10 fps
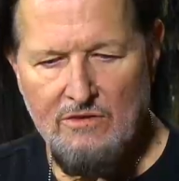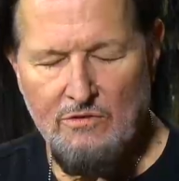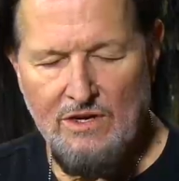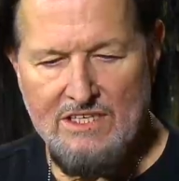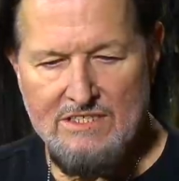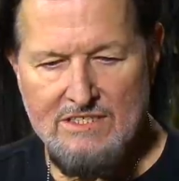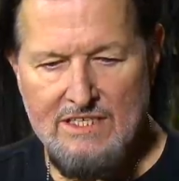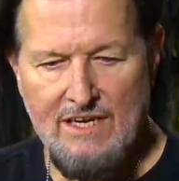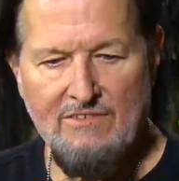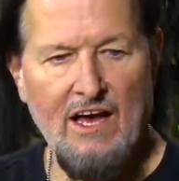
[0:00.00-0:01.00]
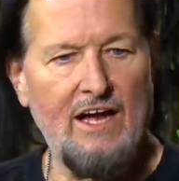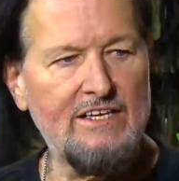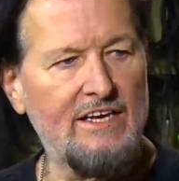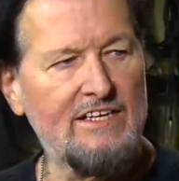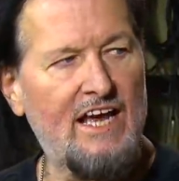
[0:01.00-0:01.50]
when Steve
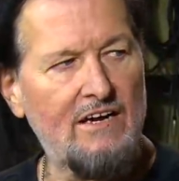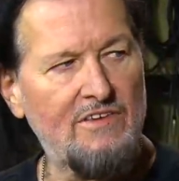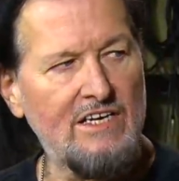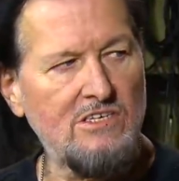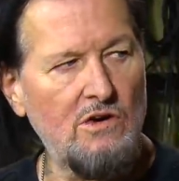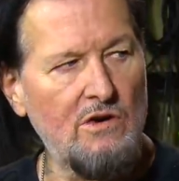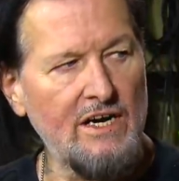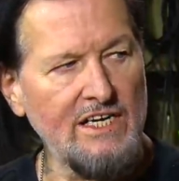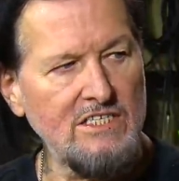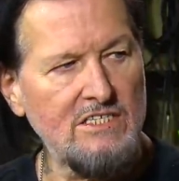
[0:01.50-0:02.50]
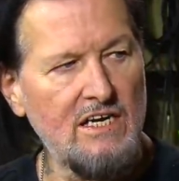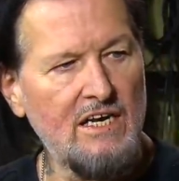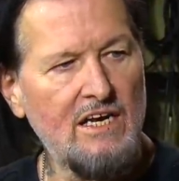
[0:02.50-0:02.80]
got kicked out of Agent Orange,